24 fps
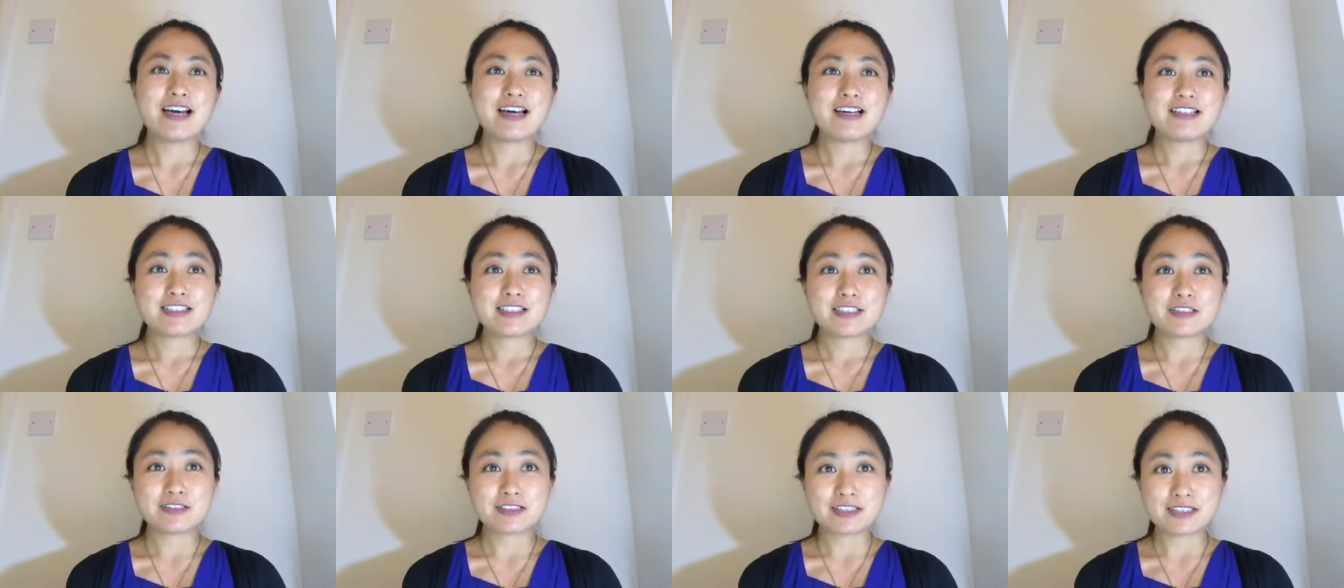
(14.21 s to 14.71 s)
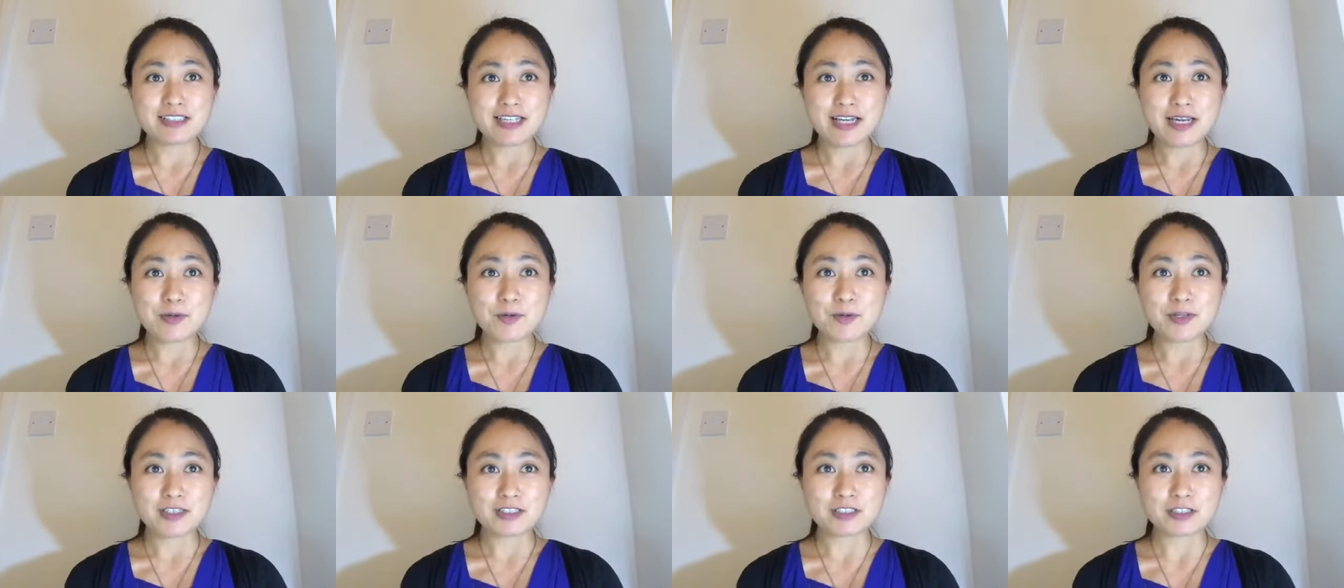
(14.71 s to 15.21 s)
So today
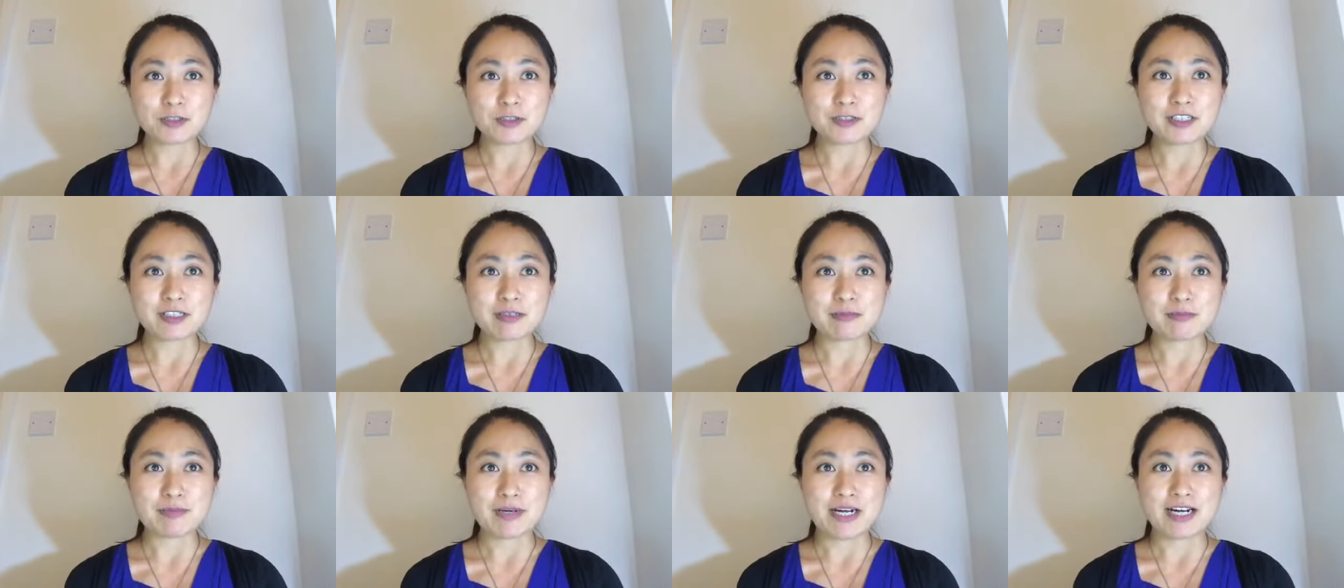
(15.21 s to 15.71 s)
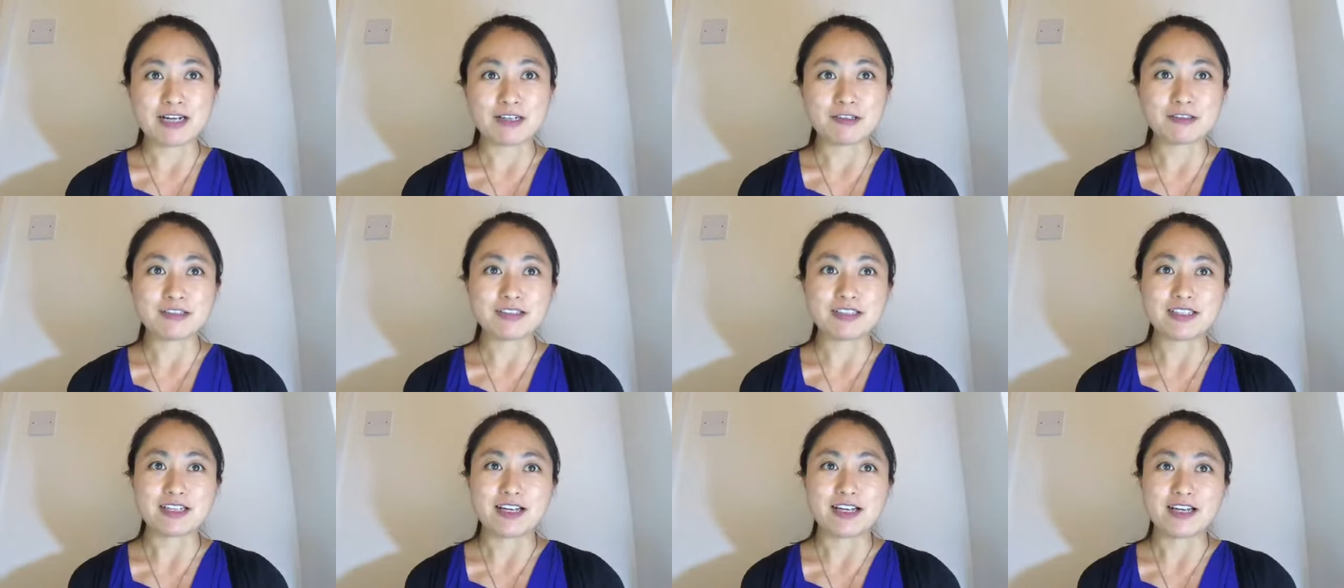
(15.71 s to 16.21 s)
we are talking
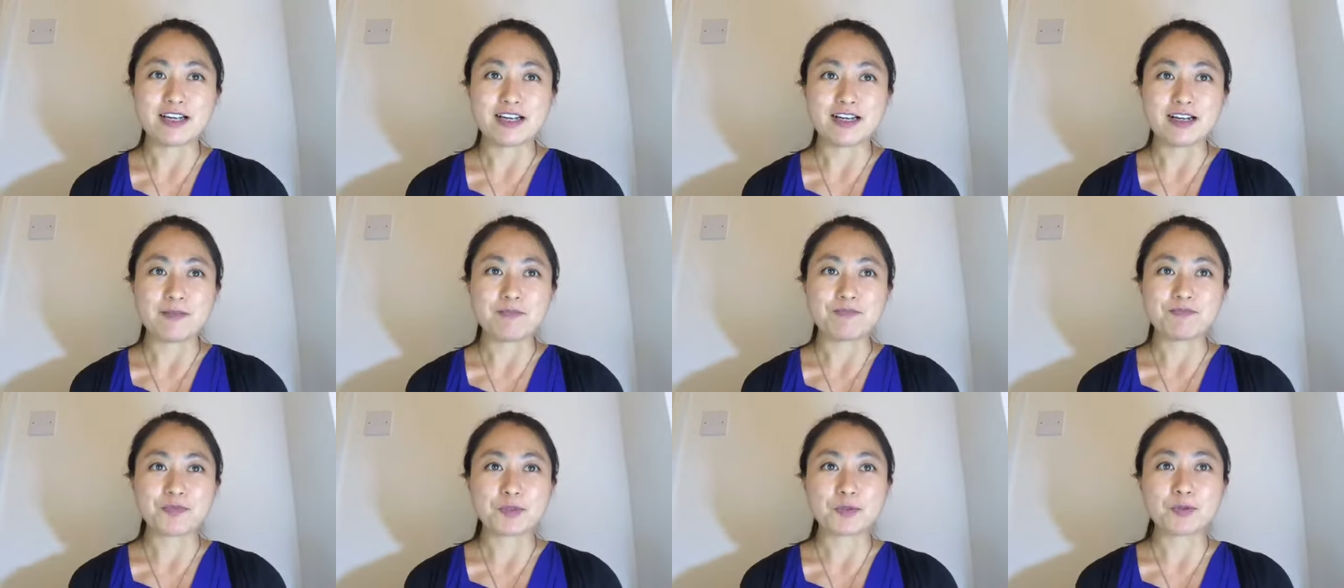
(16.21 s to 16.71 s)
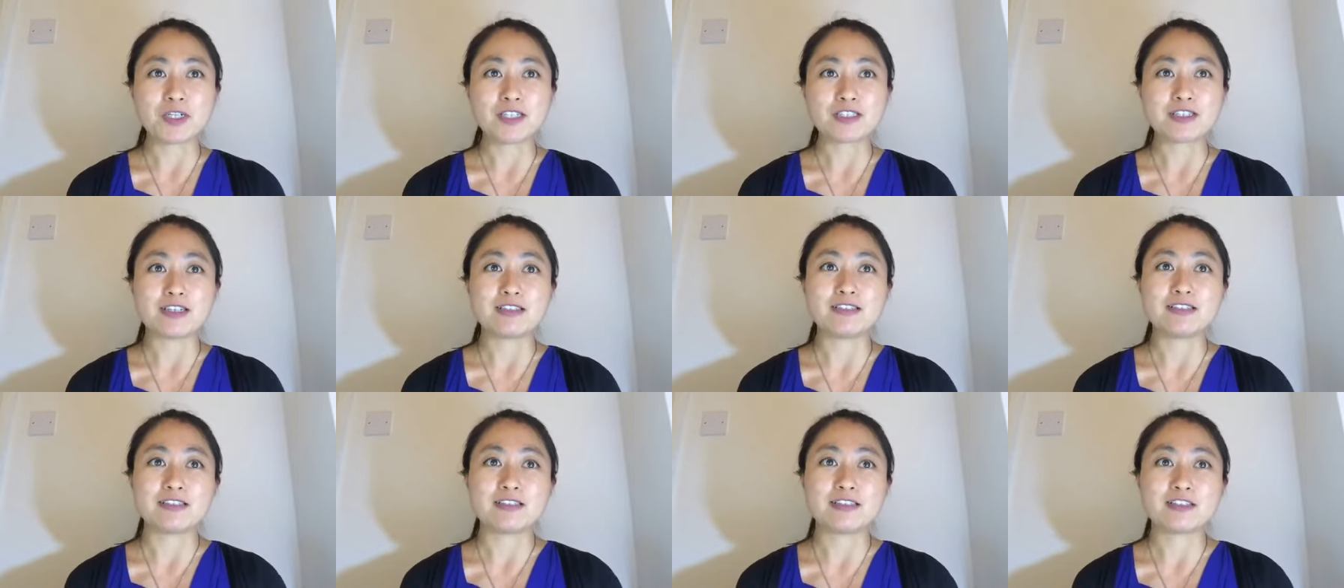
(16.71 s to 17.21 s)
about what
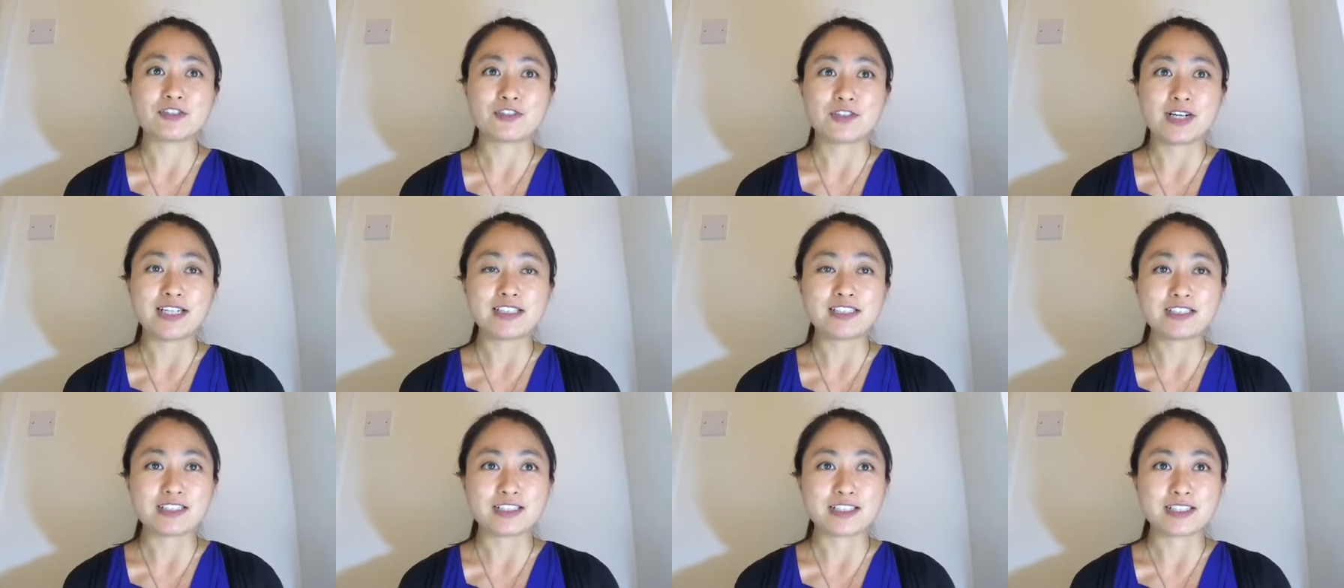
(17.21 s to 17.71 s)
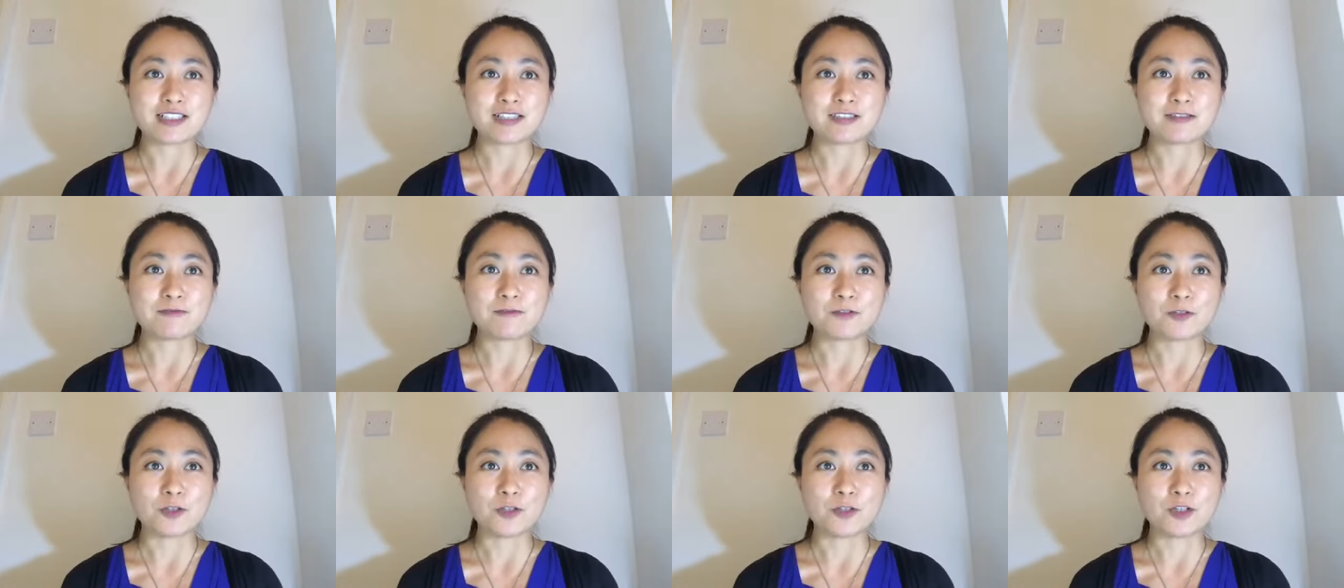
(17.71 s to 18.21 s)
are the strategies
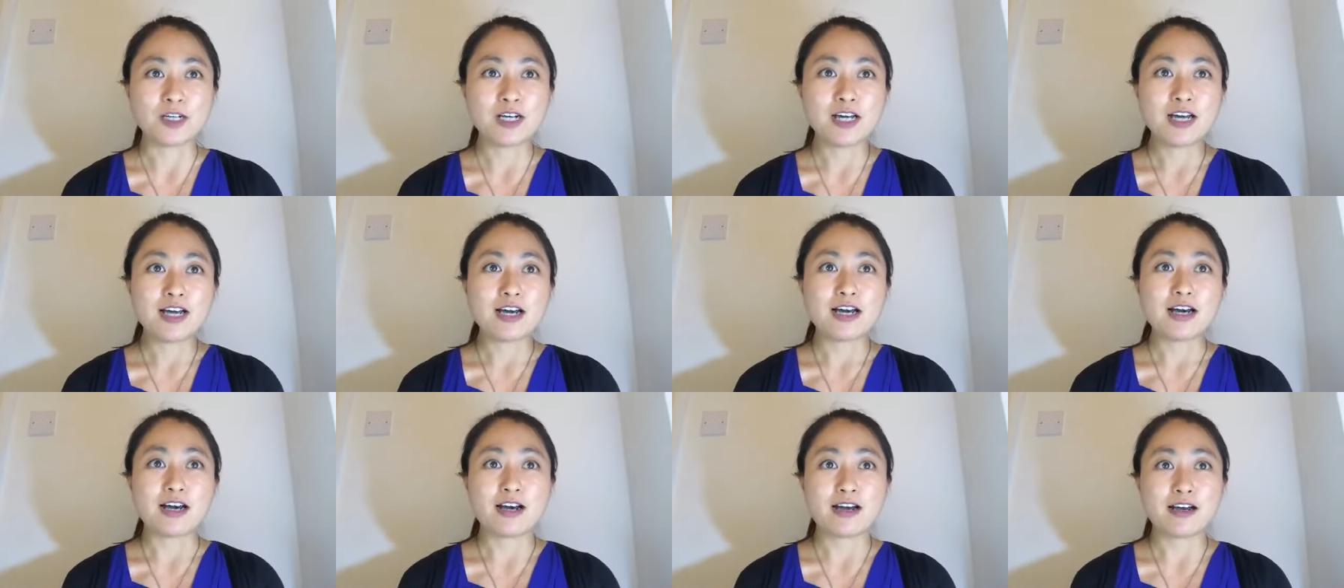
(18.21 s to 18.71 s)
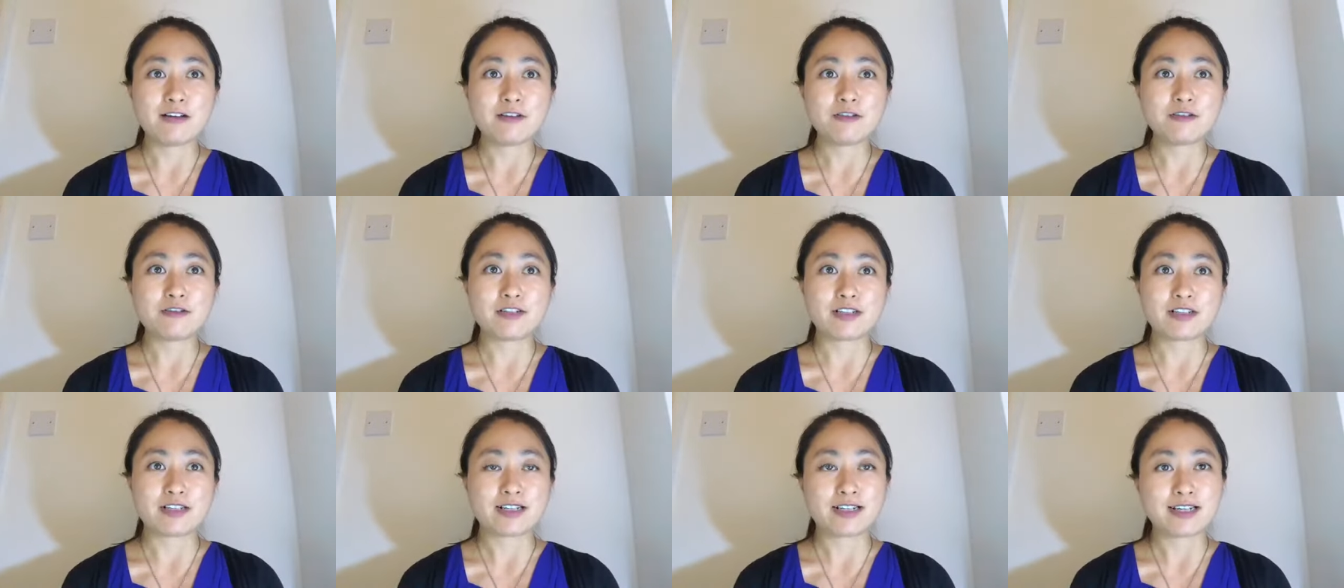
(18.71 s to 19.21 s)
for
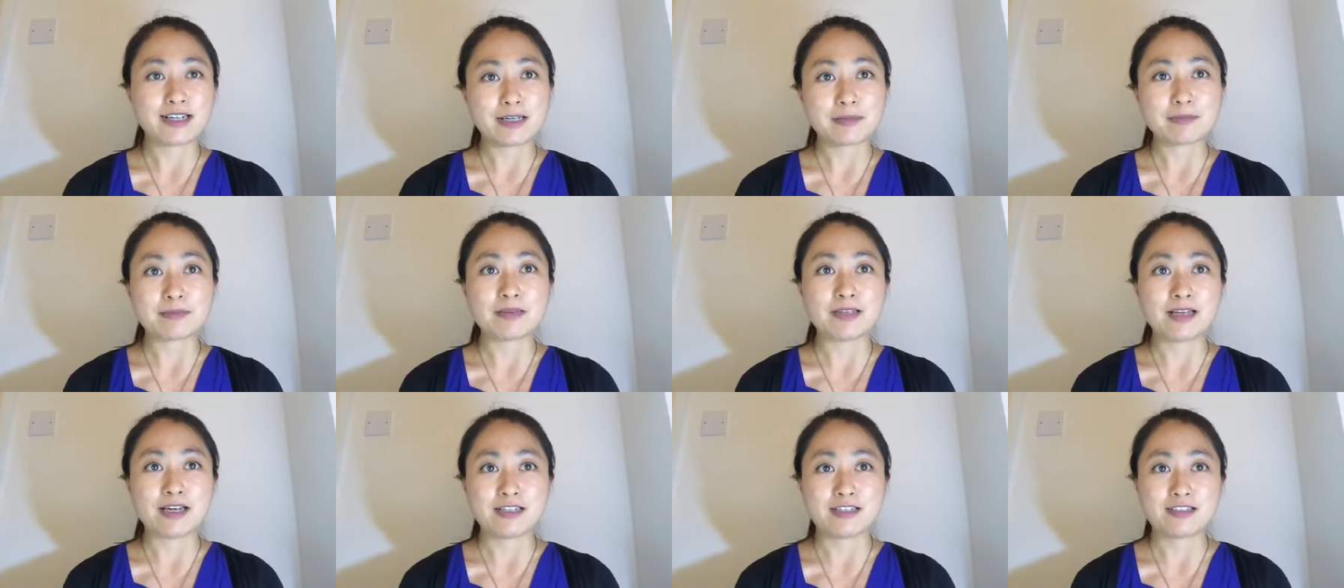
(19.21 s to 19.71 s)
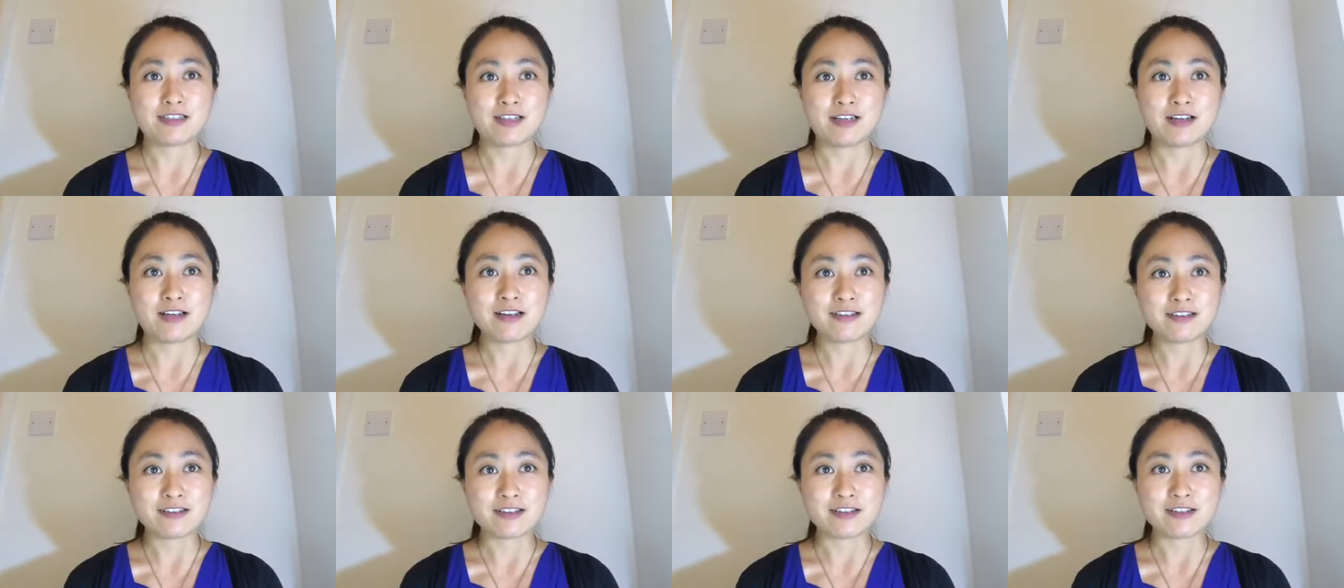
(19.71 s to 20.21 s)
100K plus
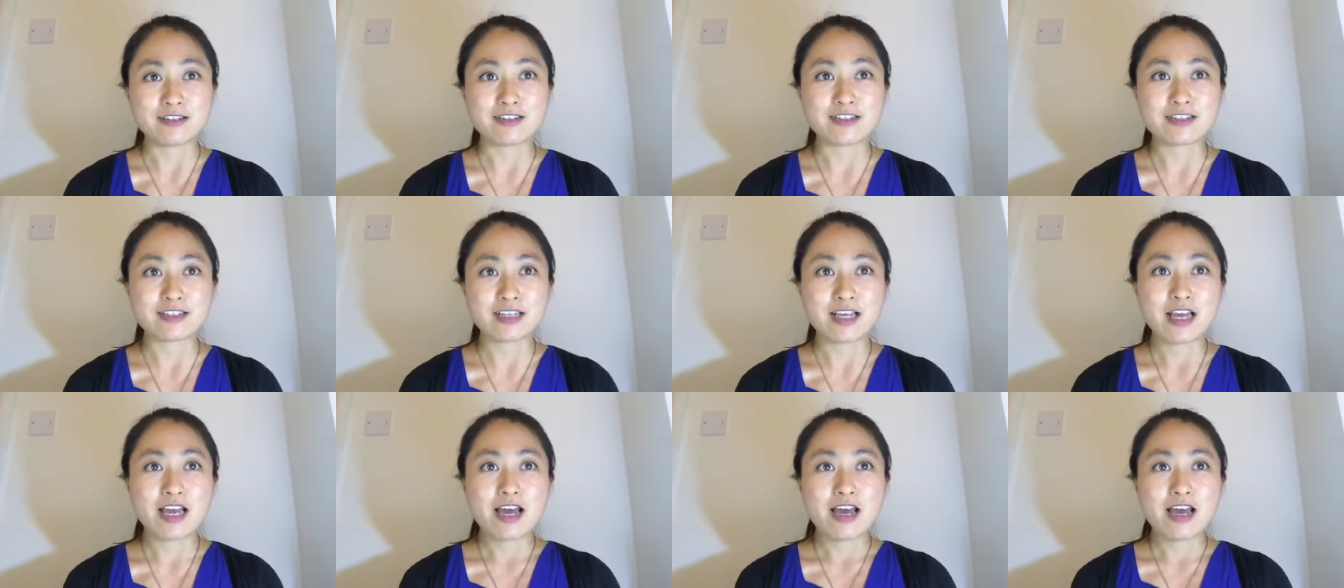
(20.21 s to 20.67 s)
earners